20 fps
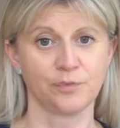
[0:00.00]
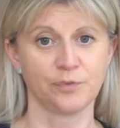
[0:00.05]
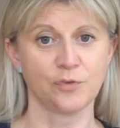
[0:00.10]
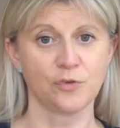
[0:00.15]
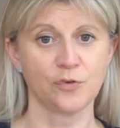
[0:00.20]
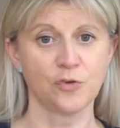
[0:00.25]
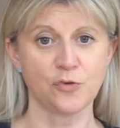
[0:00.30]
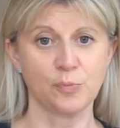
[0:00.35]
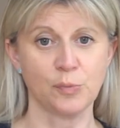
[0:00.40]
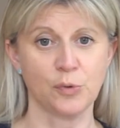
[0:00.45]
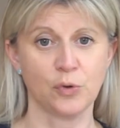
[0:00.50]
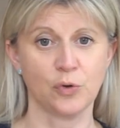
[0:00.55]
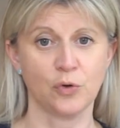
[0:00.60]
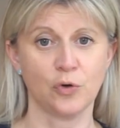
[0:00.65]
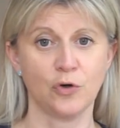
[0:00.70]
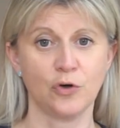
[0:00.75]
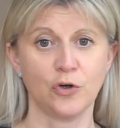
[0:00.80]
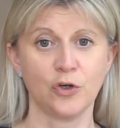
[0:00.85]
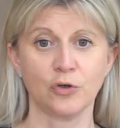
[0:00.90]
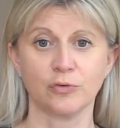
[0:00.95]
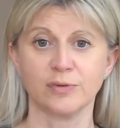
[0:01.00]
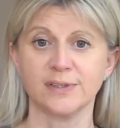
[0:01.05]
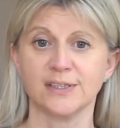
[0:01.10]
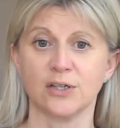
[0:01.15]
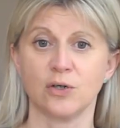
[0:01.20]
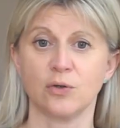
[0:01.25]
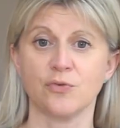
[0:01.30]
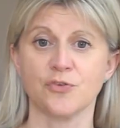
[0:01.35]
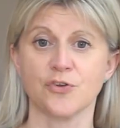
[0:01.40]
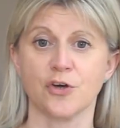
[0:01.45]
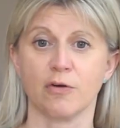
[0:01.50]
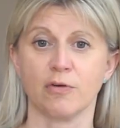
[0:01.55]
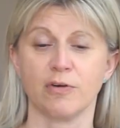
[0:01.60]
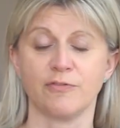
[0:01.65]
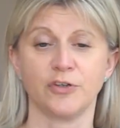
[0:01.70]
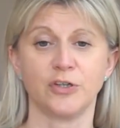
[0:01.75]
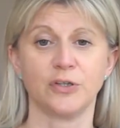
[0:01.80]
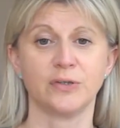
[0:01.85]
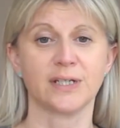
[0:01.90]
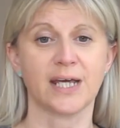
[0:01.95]
What's more, your results are
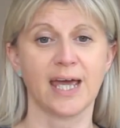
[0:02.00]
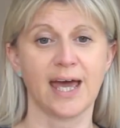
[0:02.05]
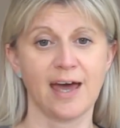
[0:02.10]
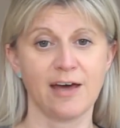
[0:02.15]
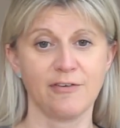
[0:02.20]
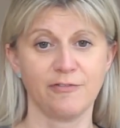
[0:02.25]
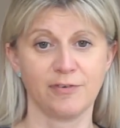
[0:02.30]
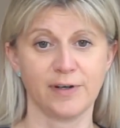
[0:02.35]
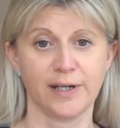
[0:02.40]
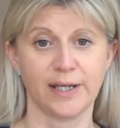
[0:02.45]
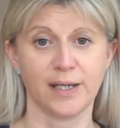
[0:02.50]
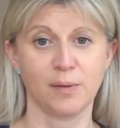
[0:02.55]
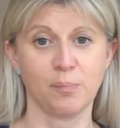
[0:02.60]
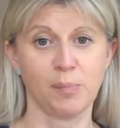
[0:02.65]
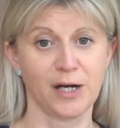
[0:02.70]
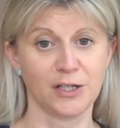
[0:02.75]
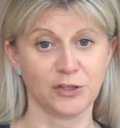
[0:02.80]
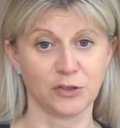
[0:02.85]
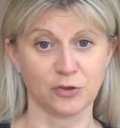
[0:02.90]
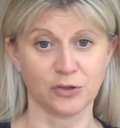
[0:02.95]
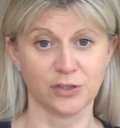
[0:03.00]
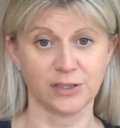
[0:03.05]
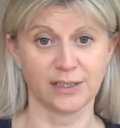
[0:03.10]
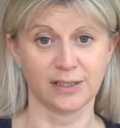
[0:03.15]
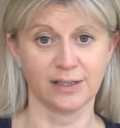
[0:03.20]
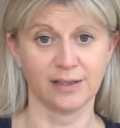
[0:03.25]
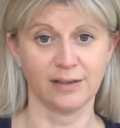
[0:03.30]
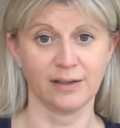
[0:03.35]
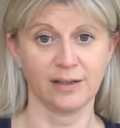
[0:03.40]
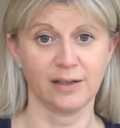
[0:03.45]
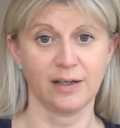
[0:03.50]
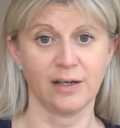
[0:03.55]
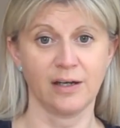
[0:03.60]
reviewed carefully by a doctor